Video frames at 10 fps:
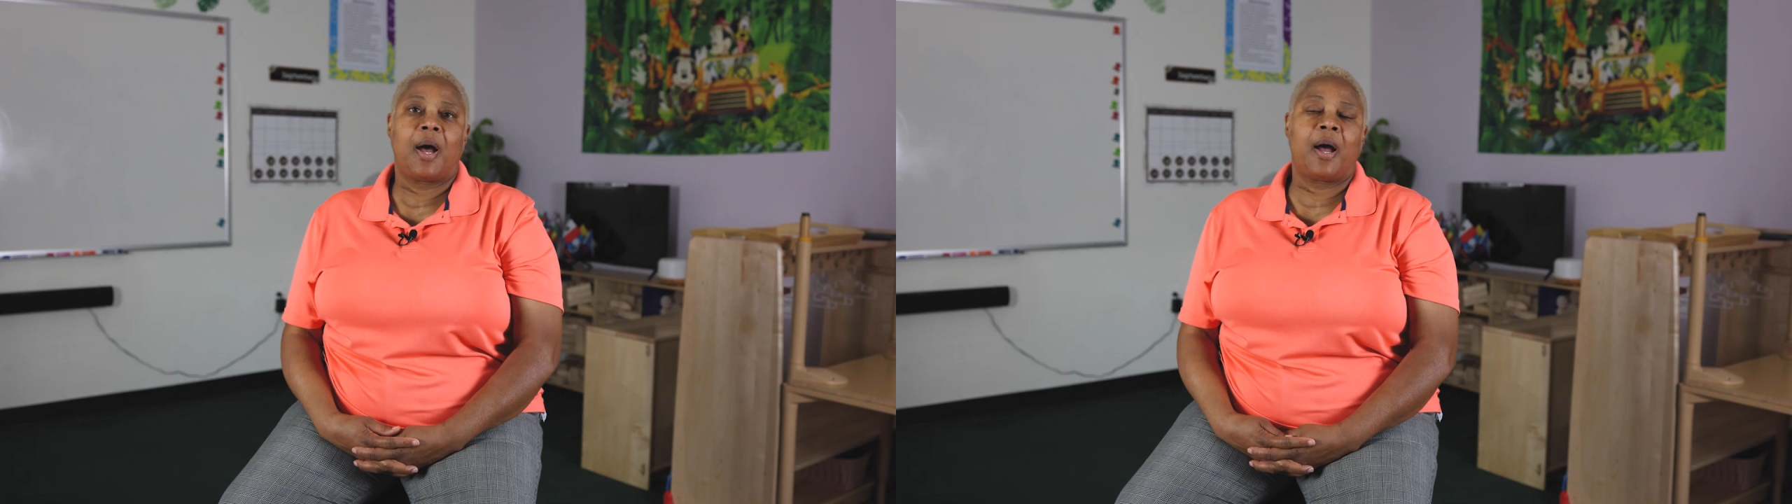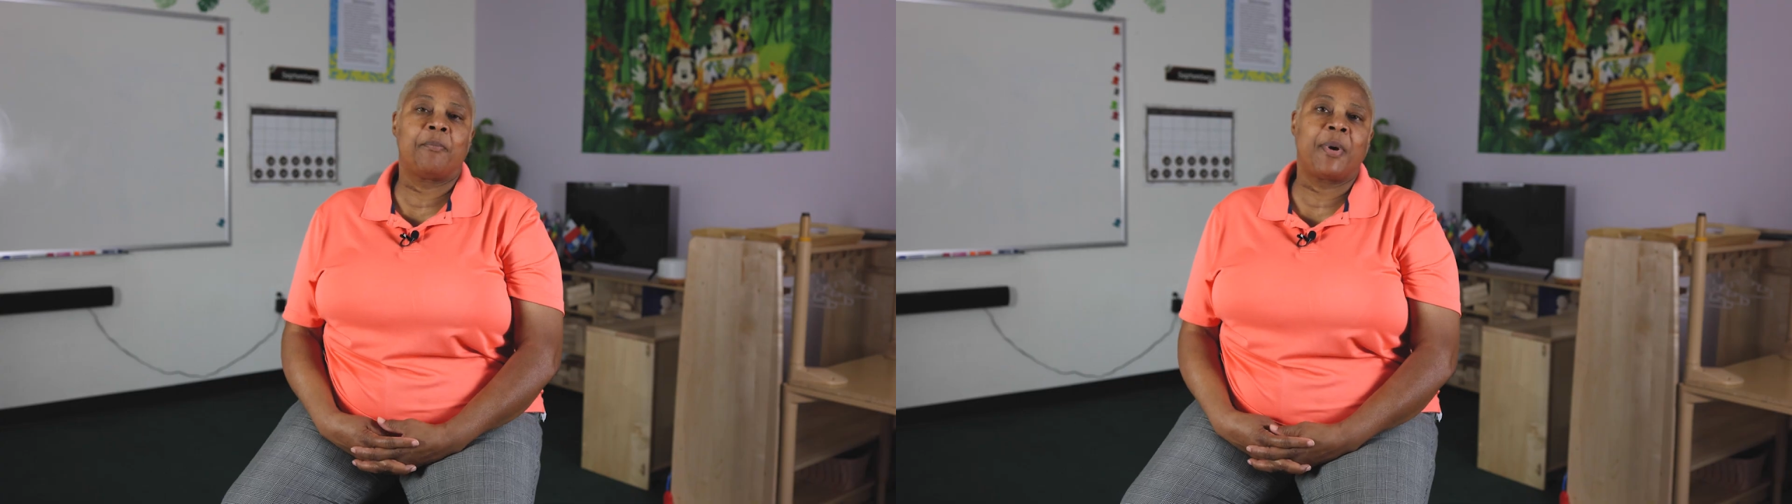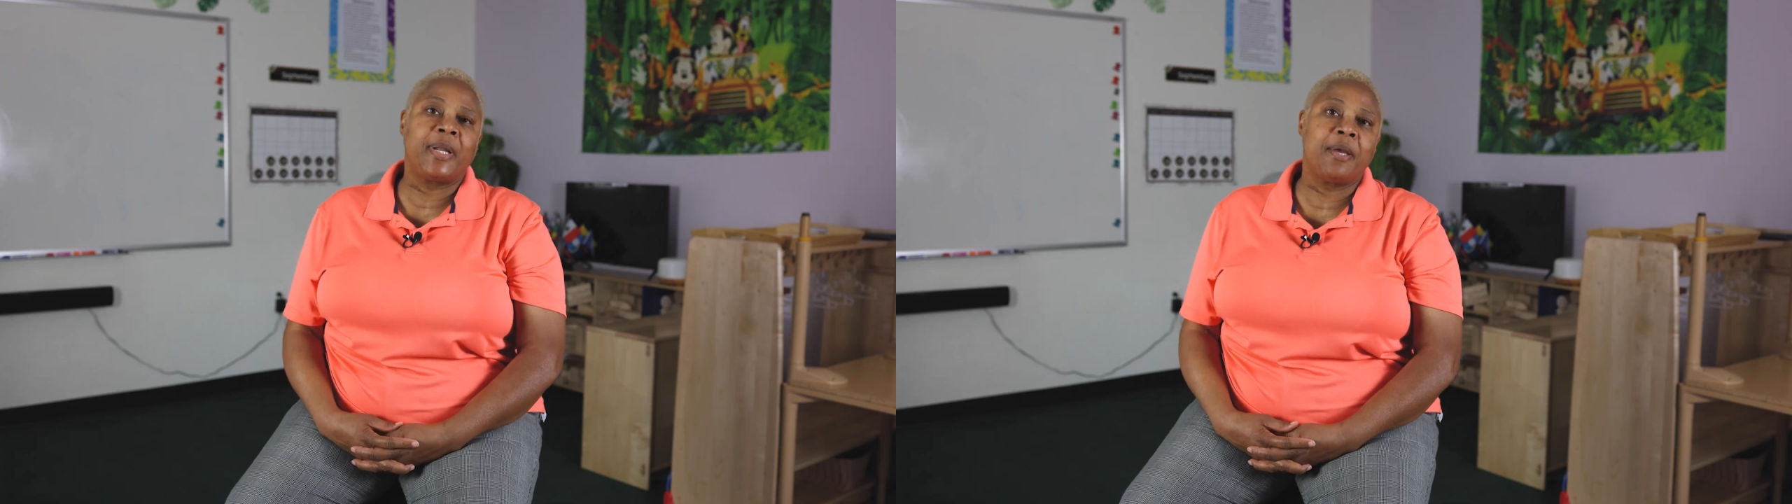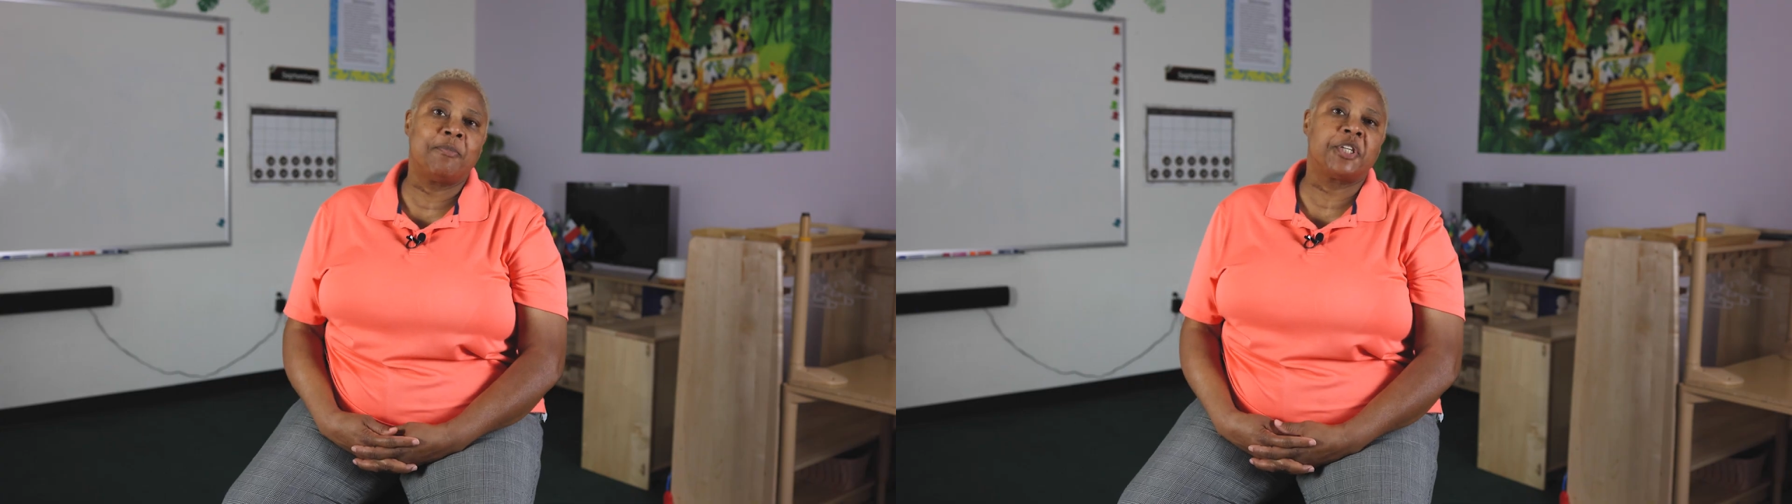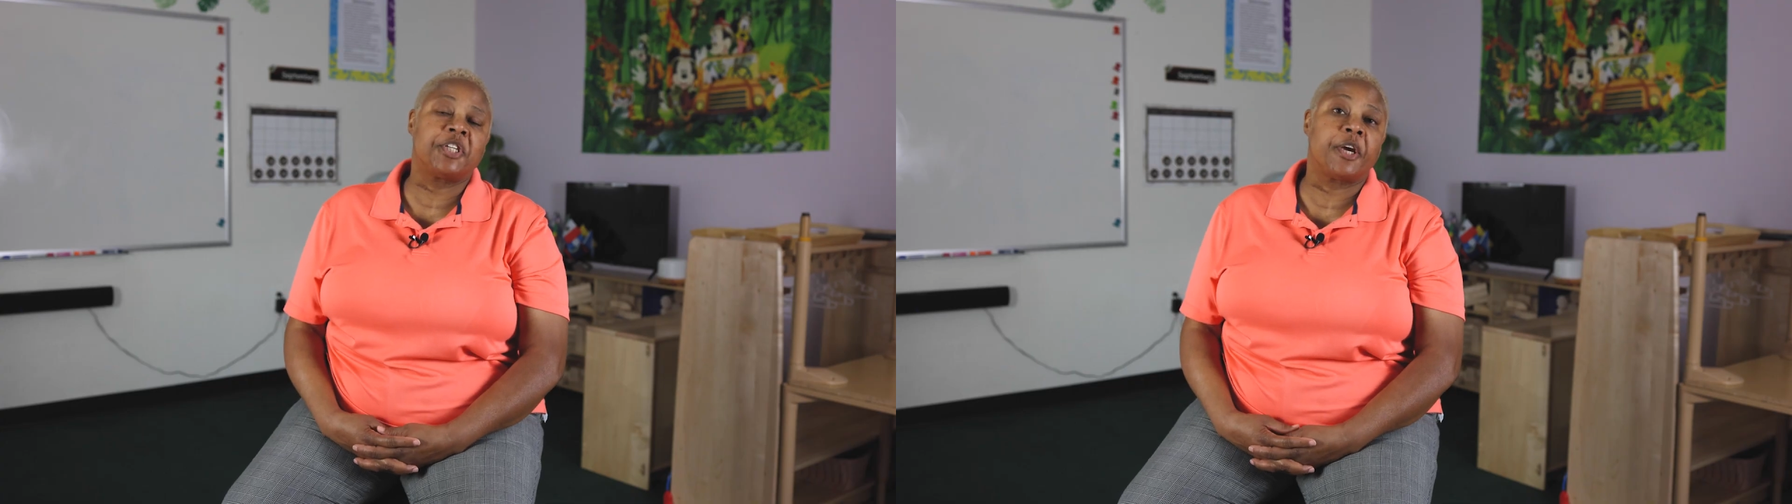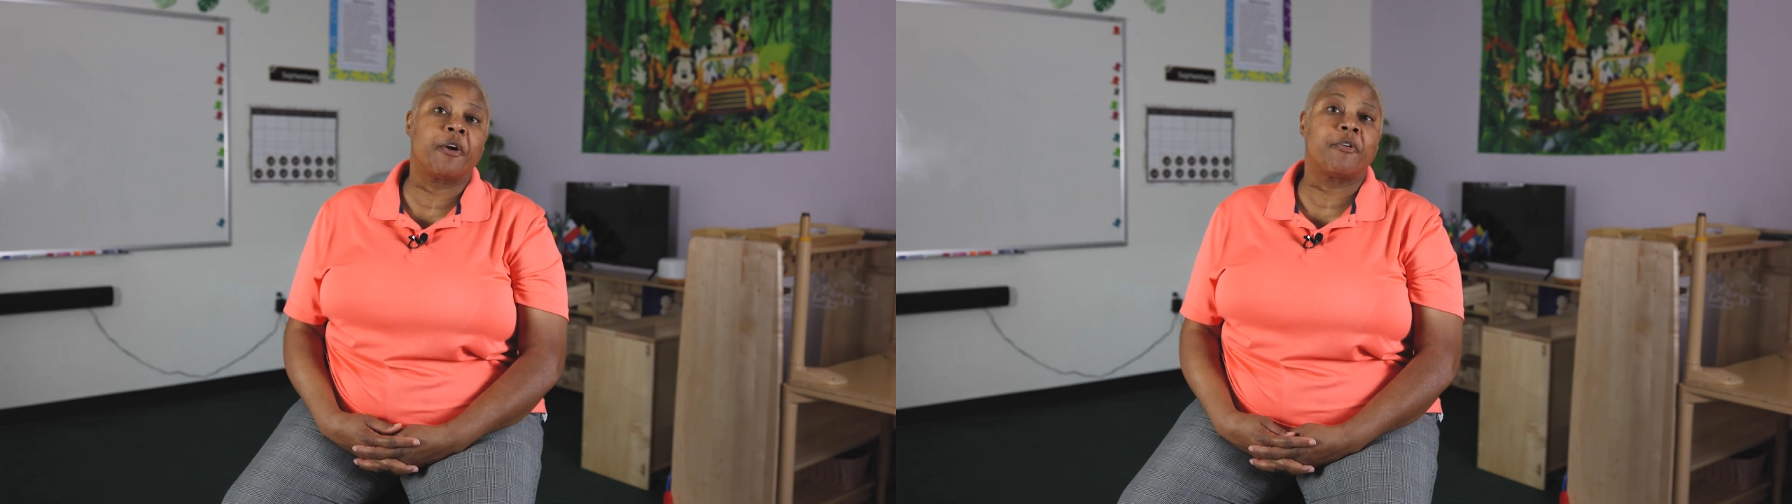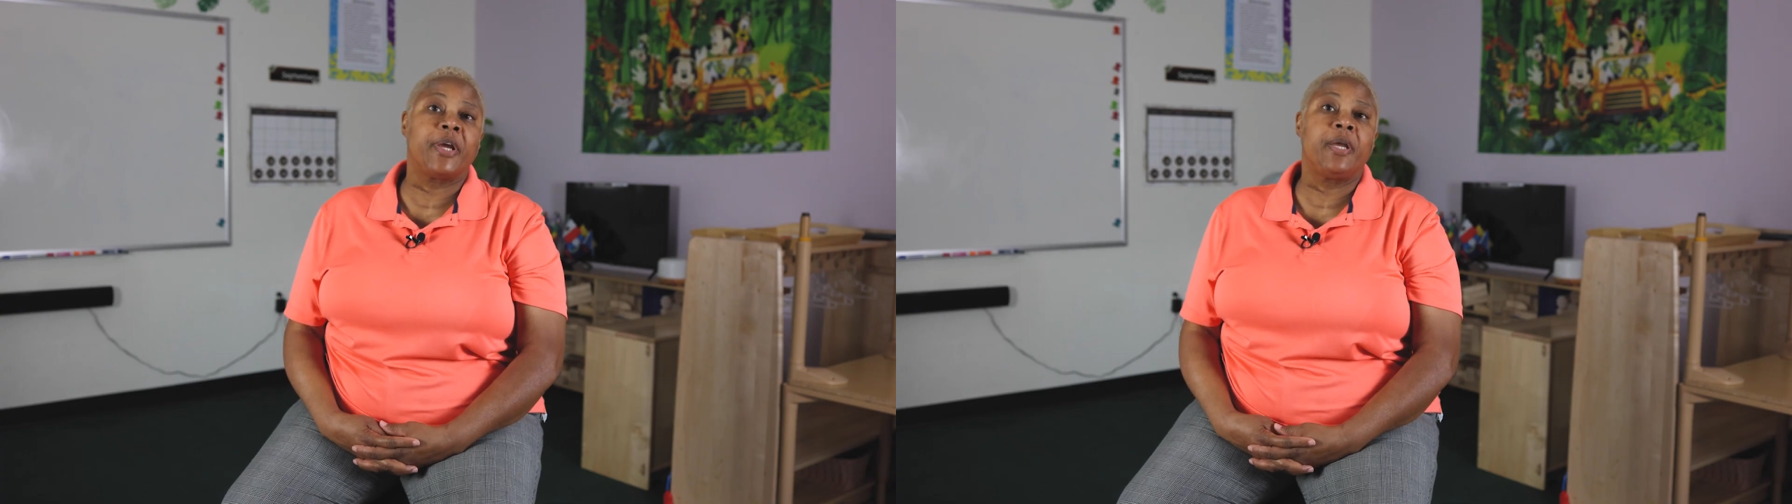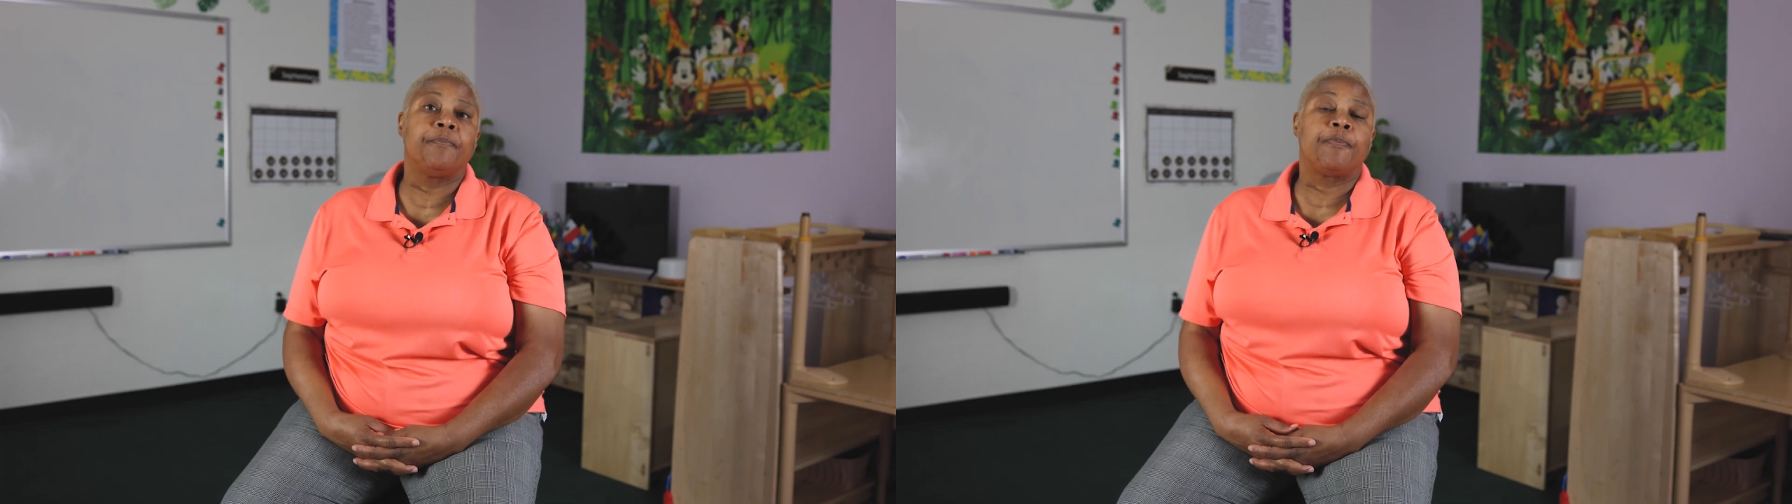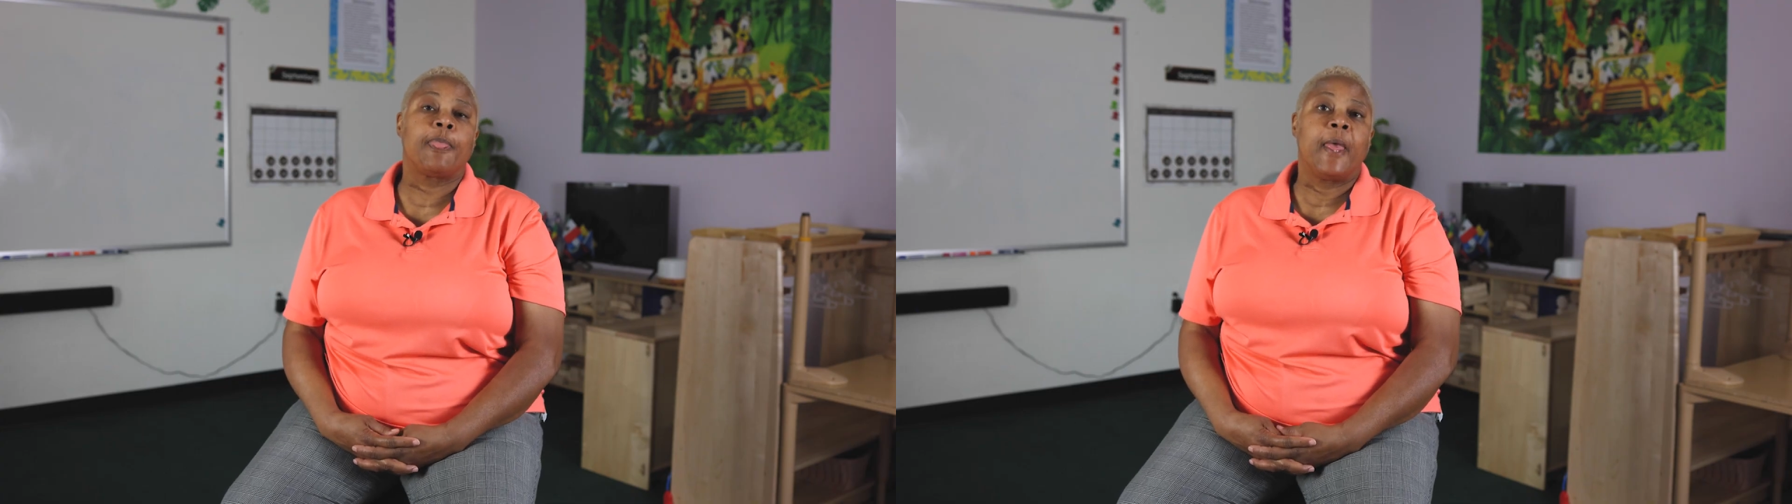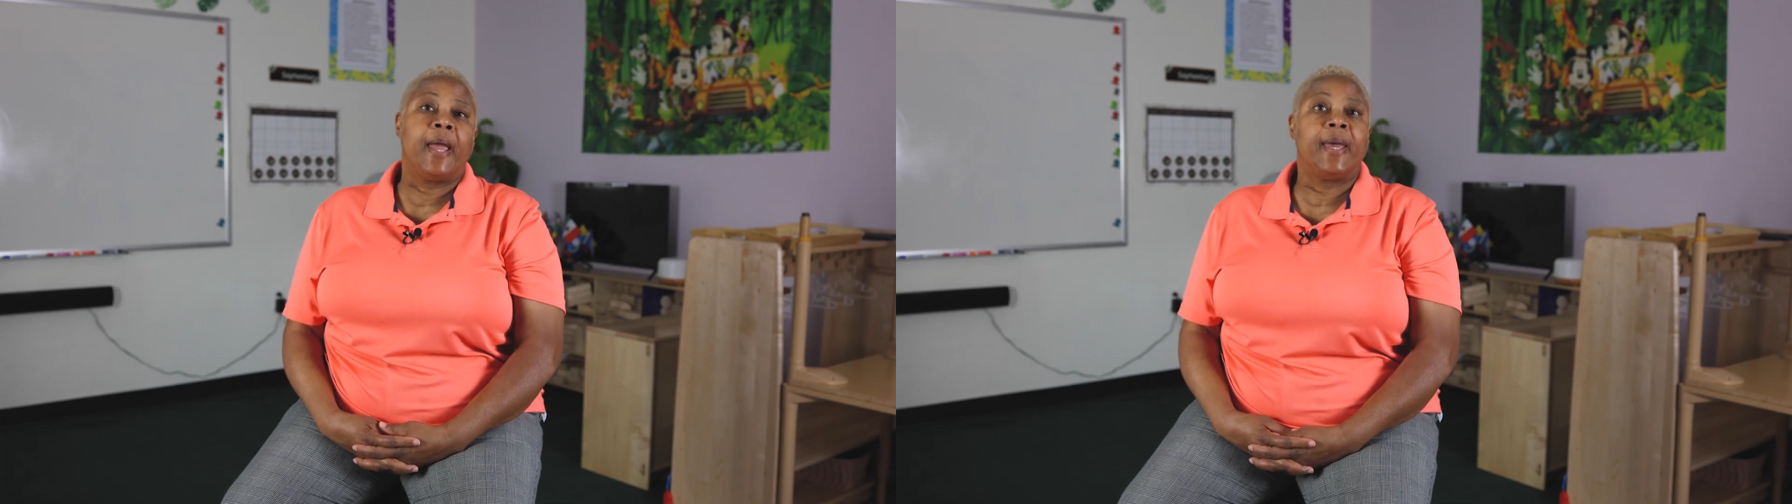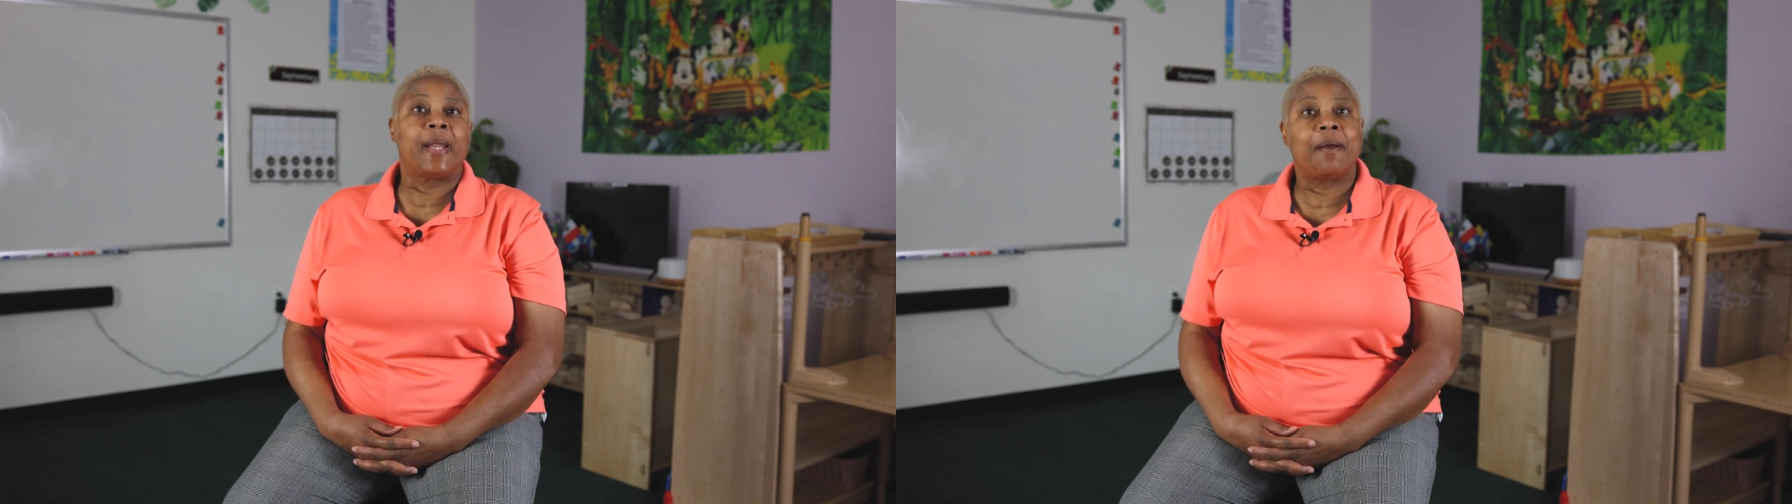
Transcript: Hi, my name is Sherry, and